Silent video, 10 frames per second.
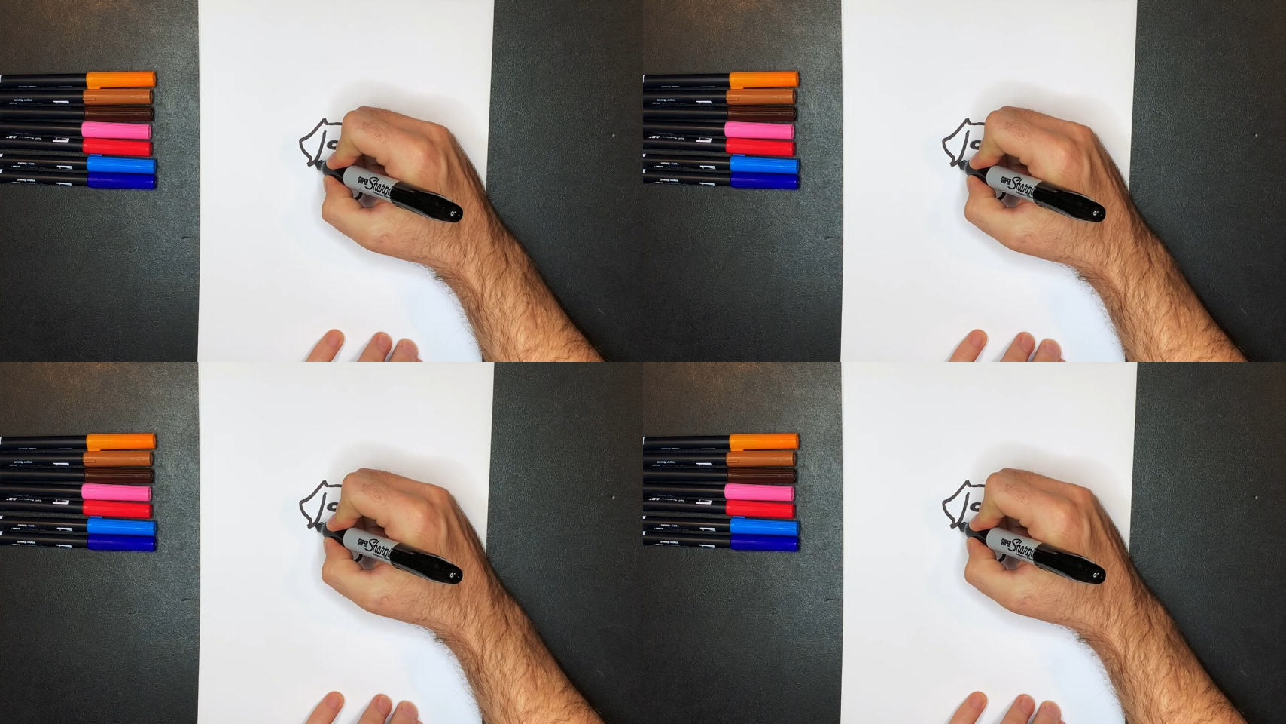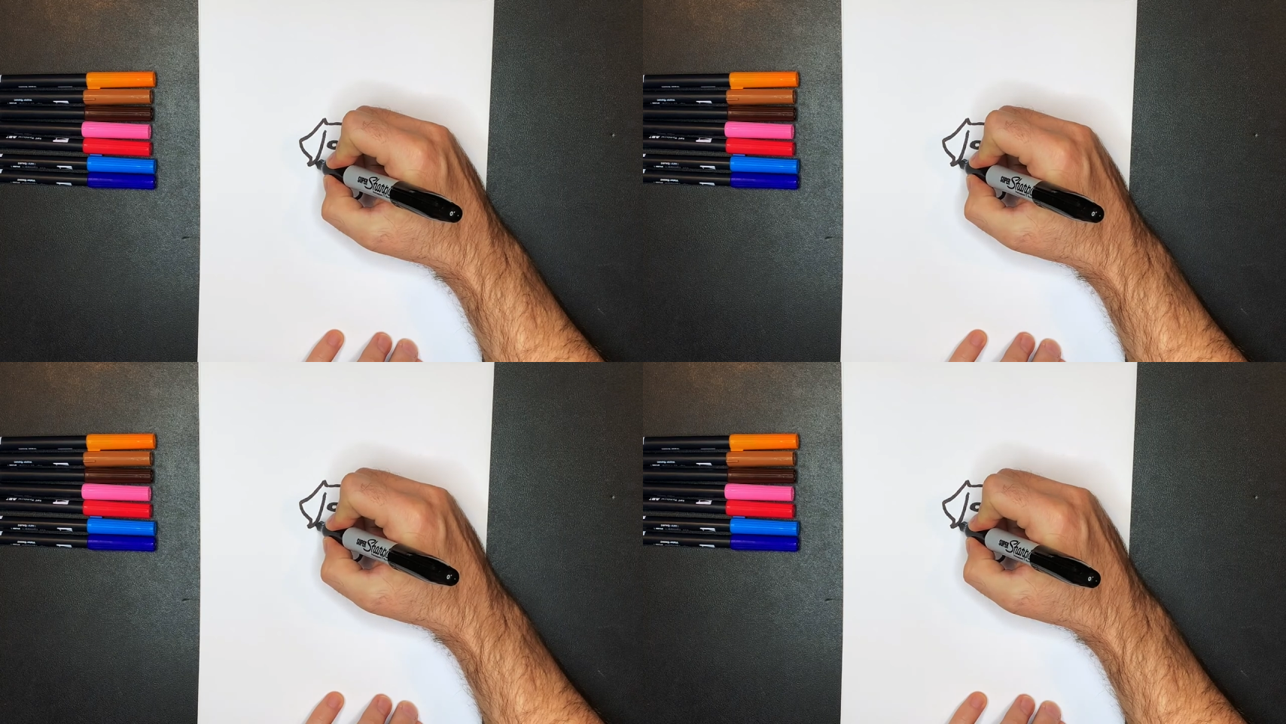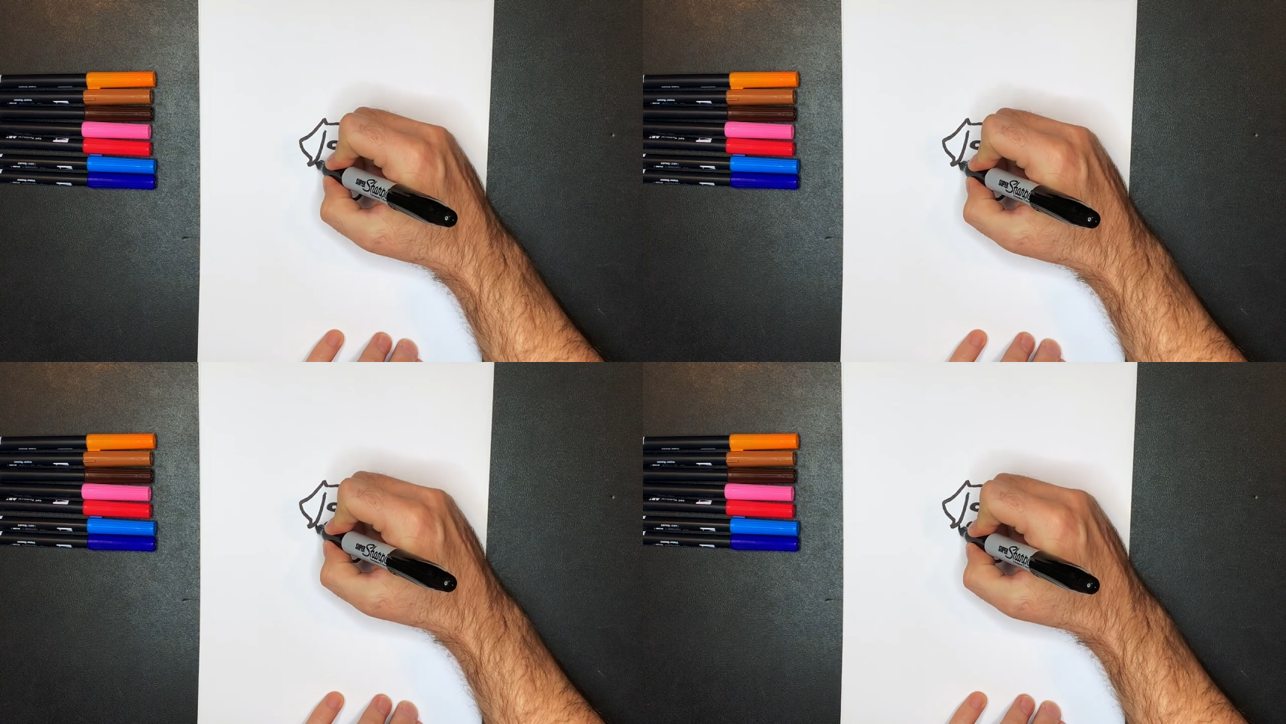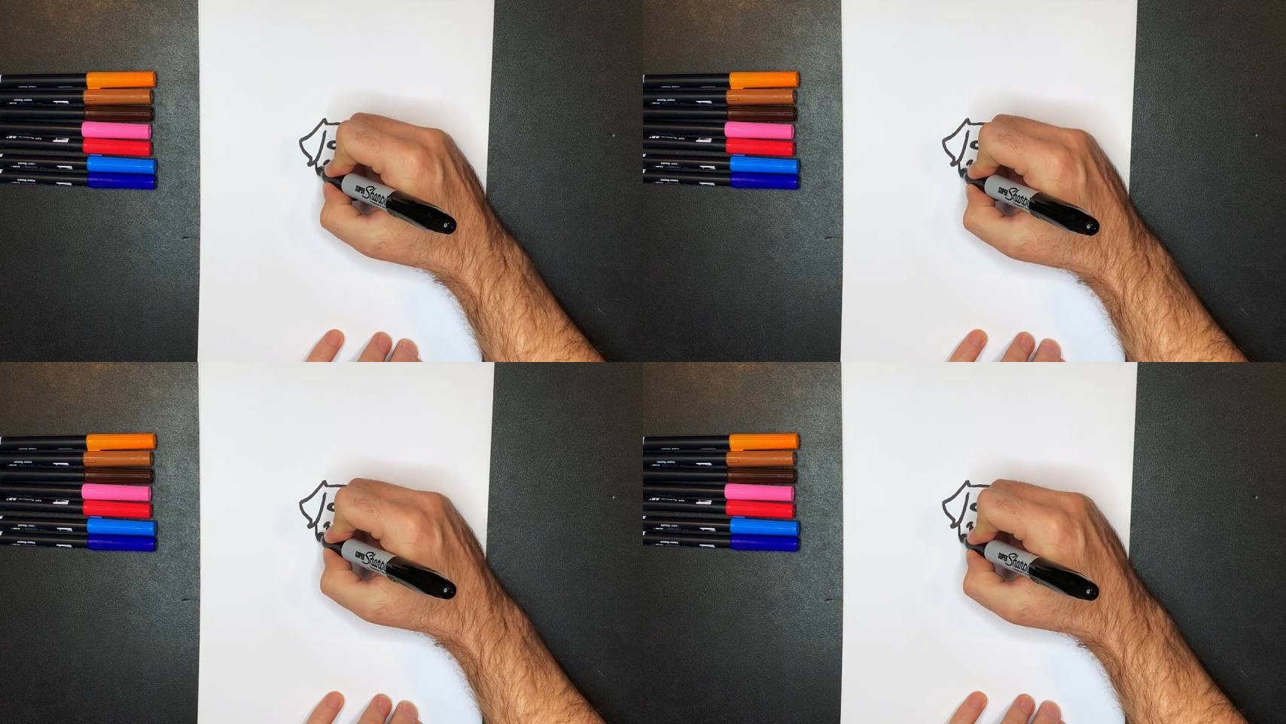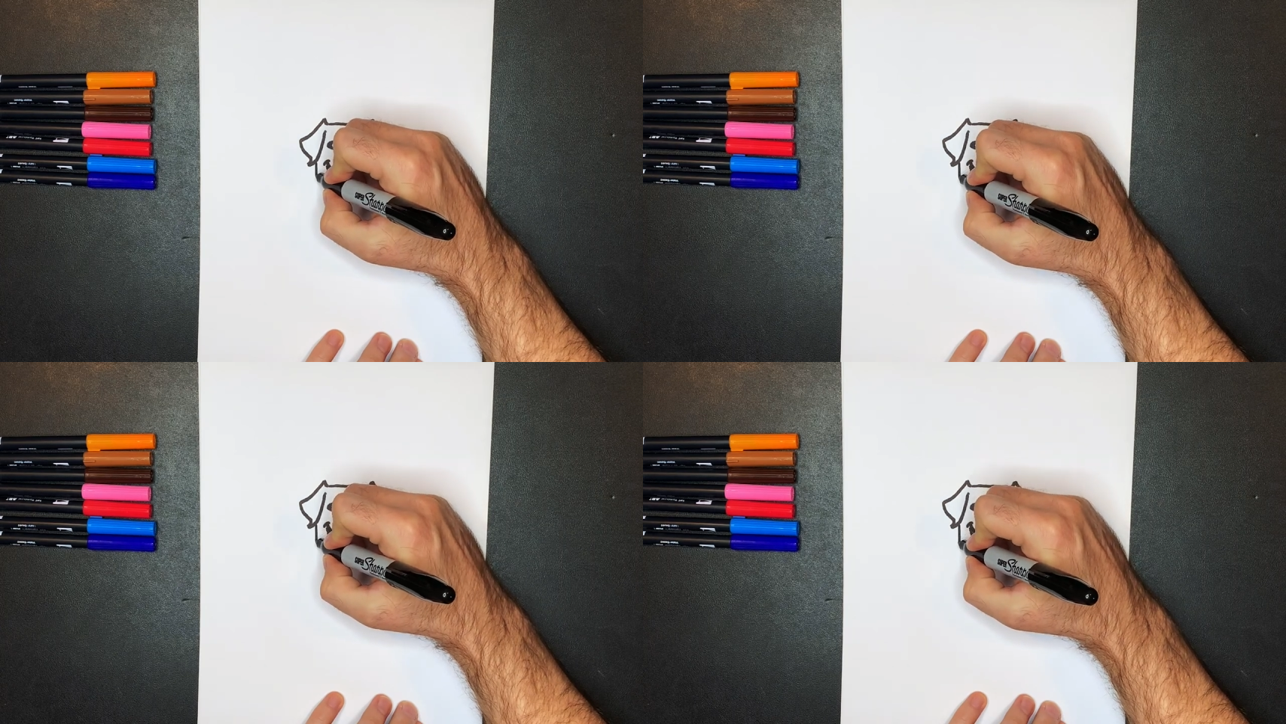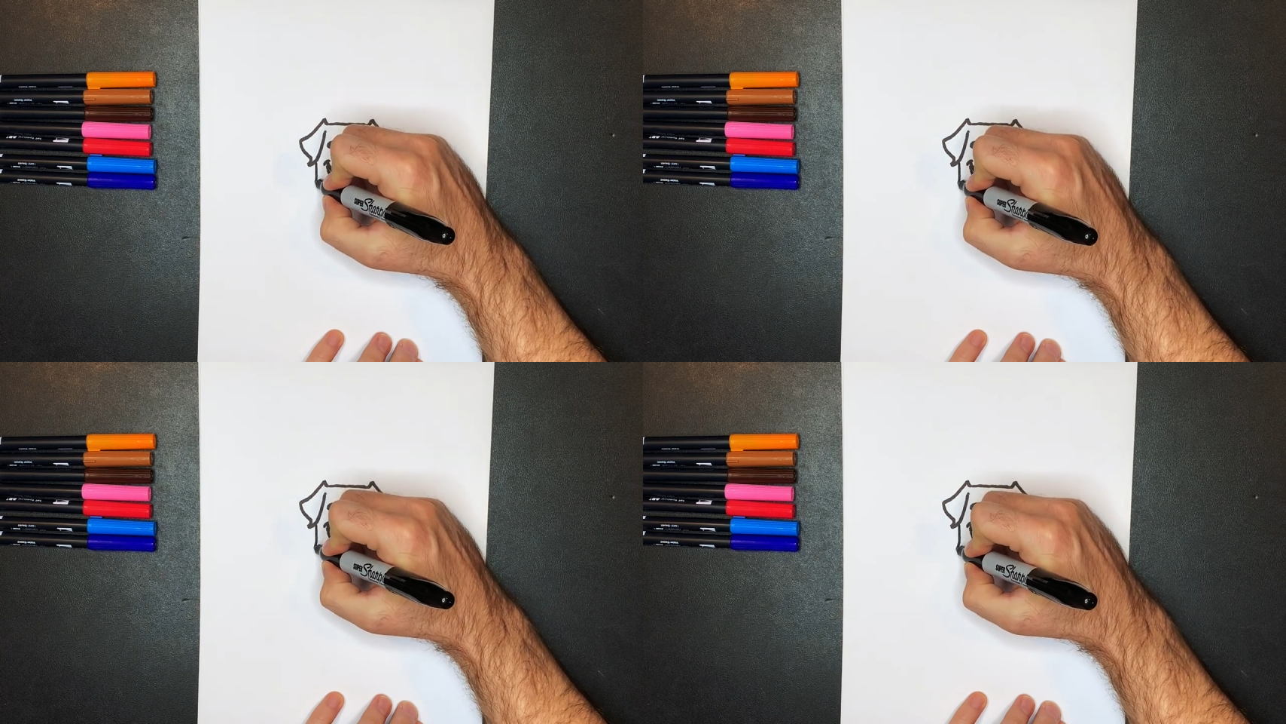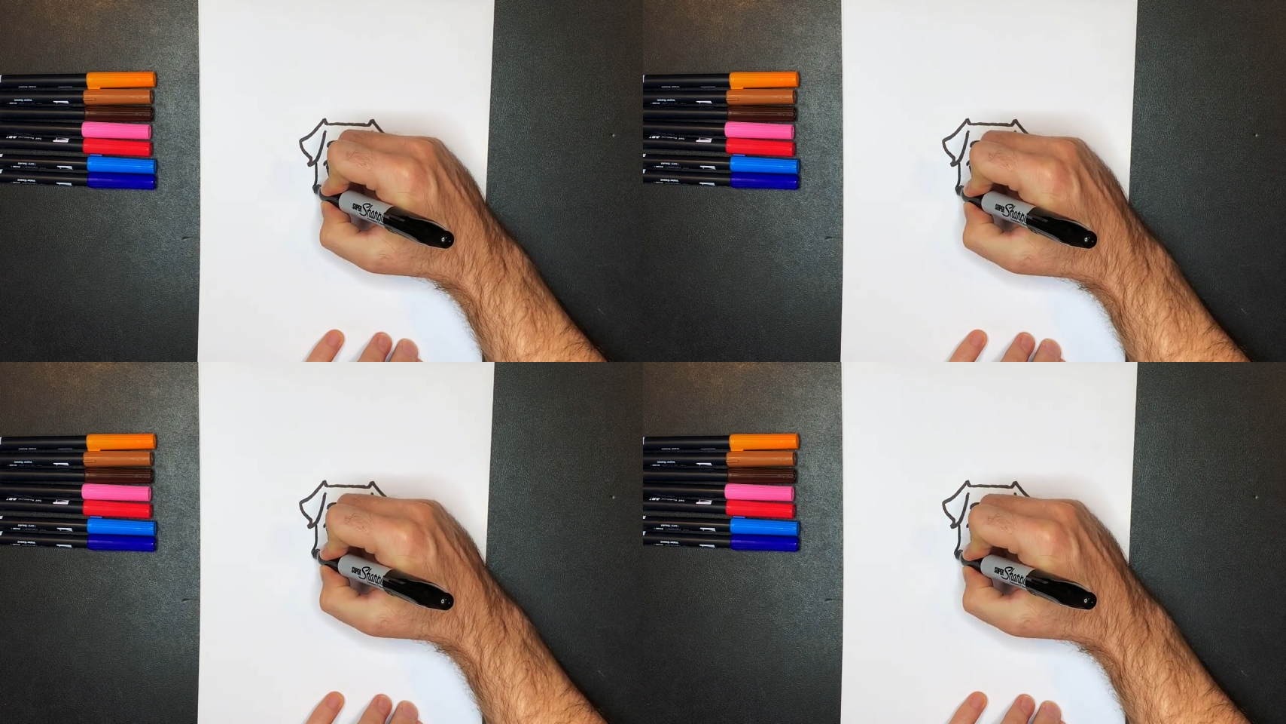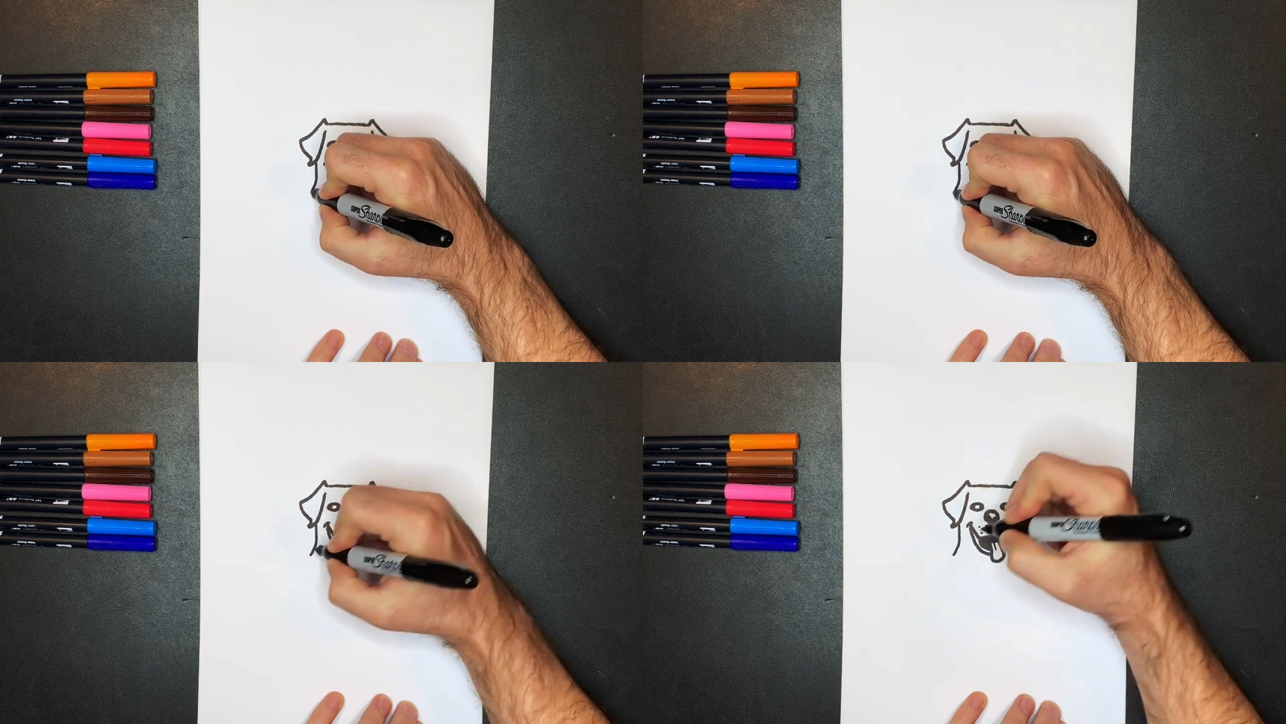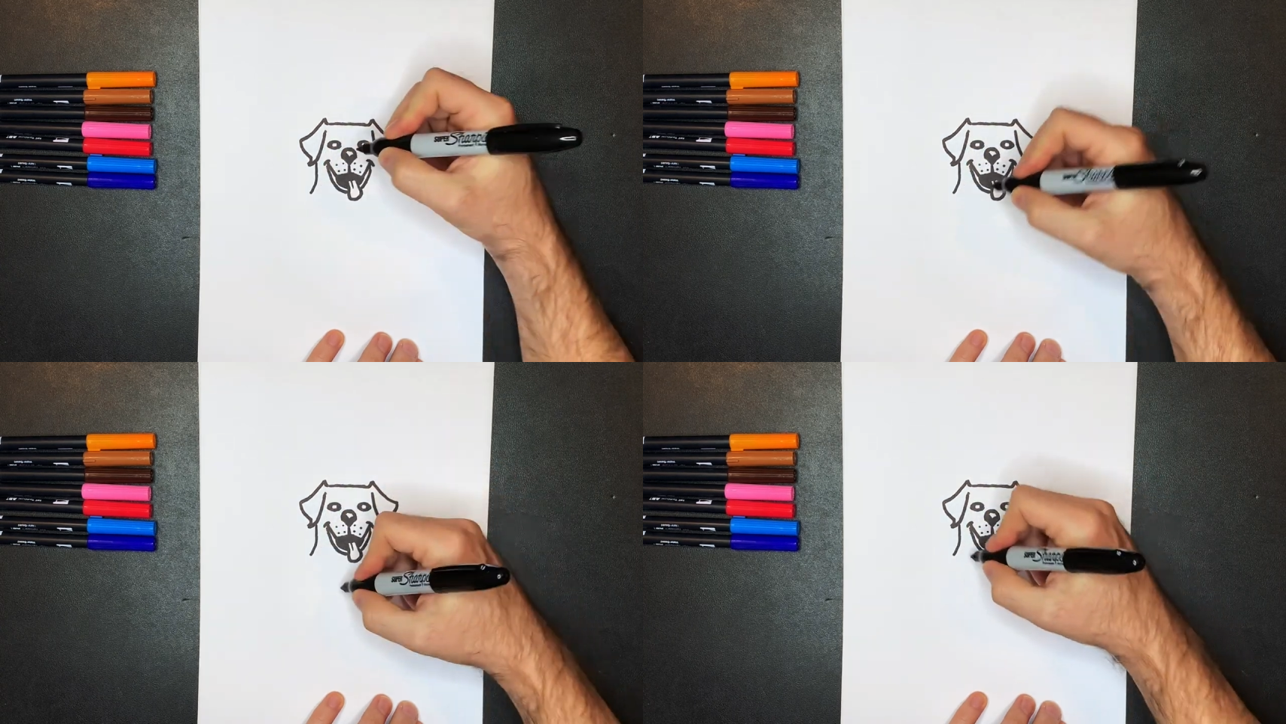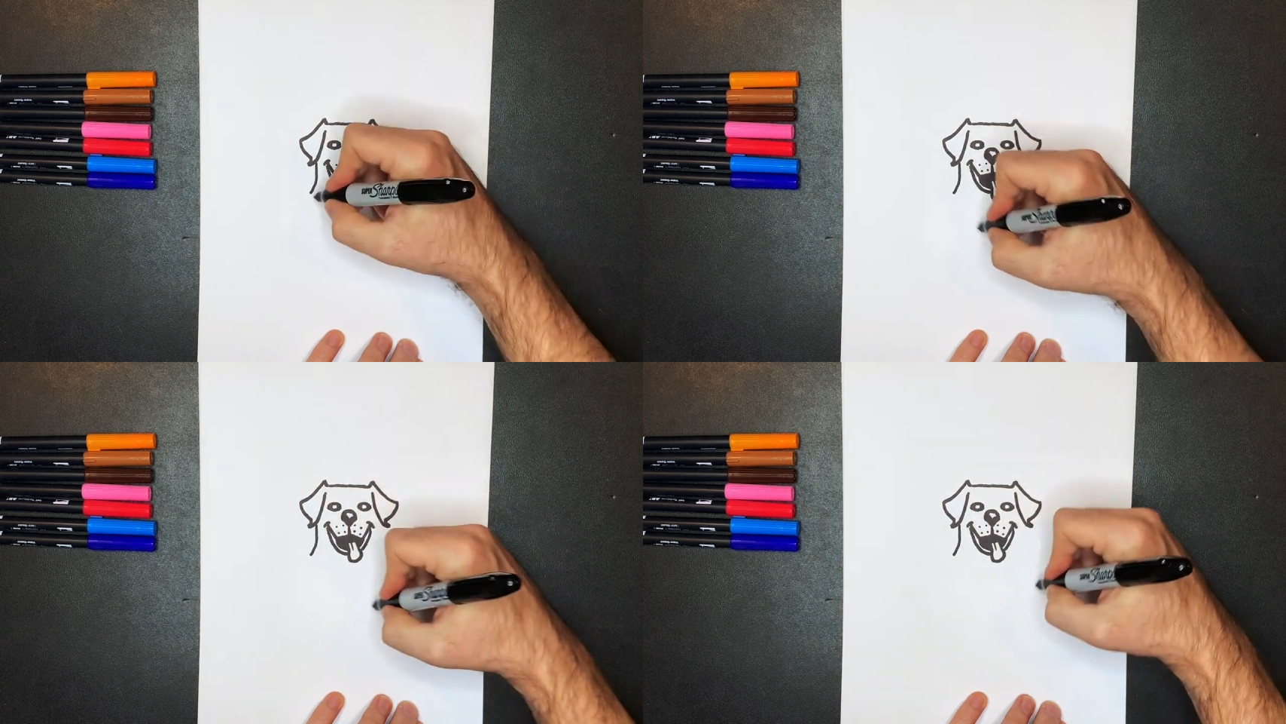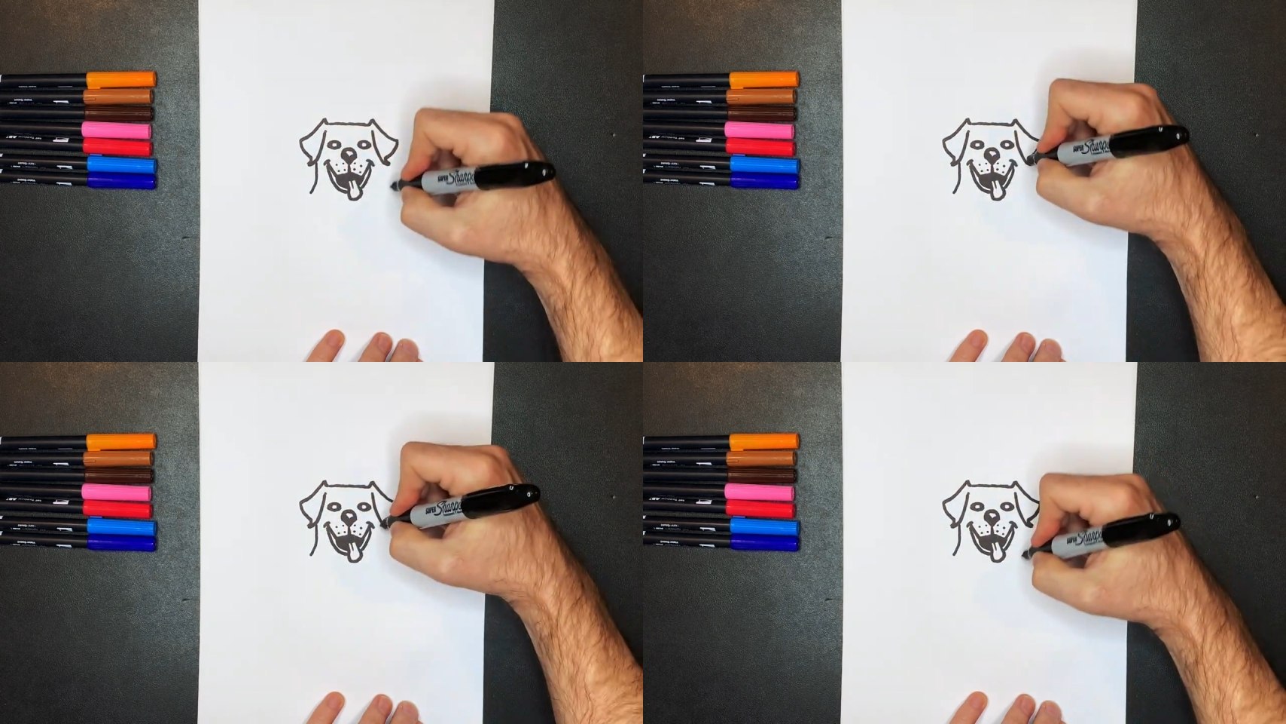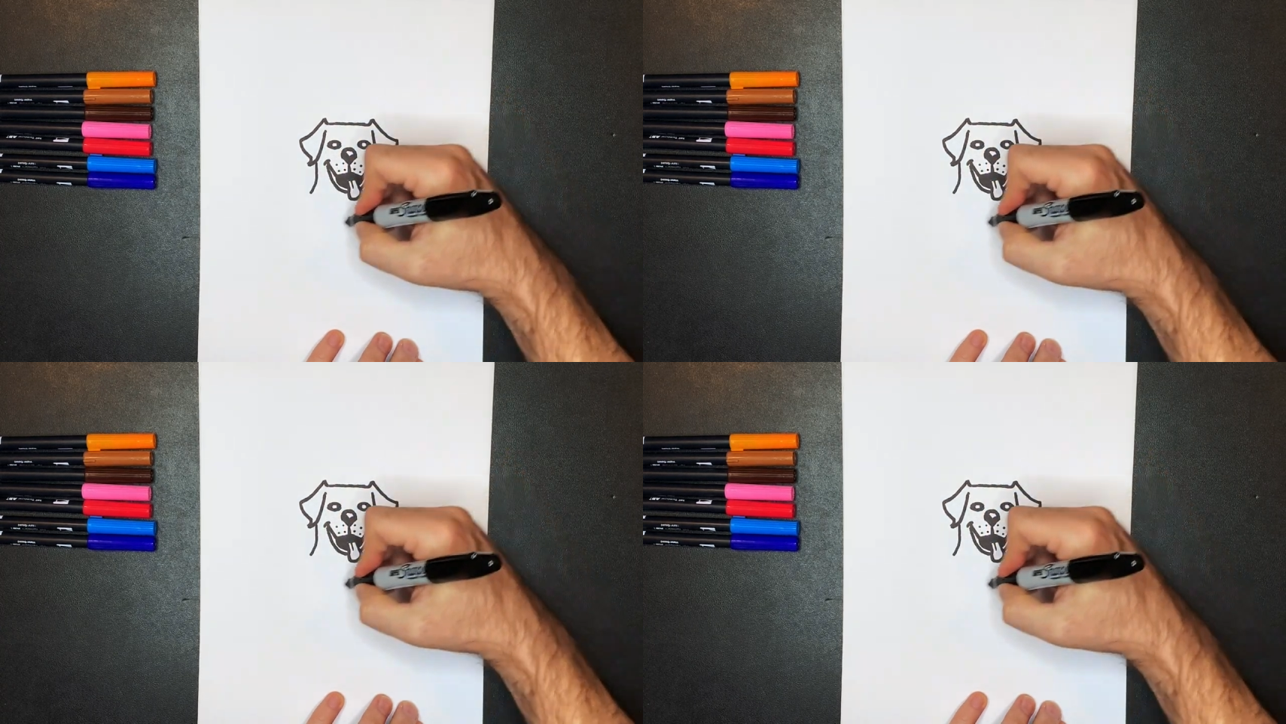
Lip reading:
[unreadable: no face in view]